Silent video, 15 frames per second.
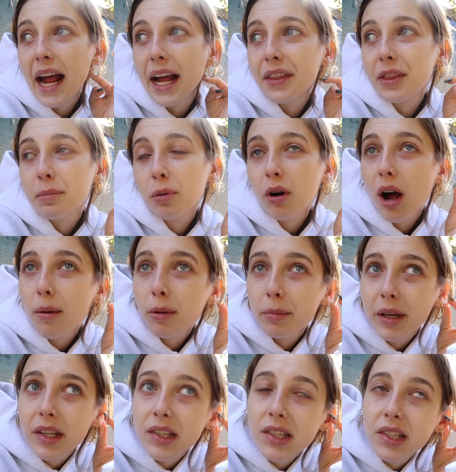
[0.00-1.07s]
And the problem
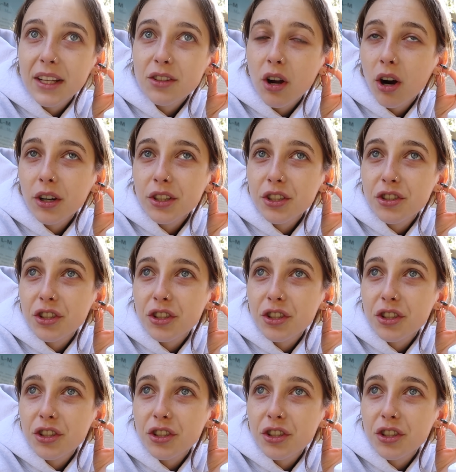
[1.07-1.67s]
is, it's hard to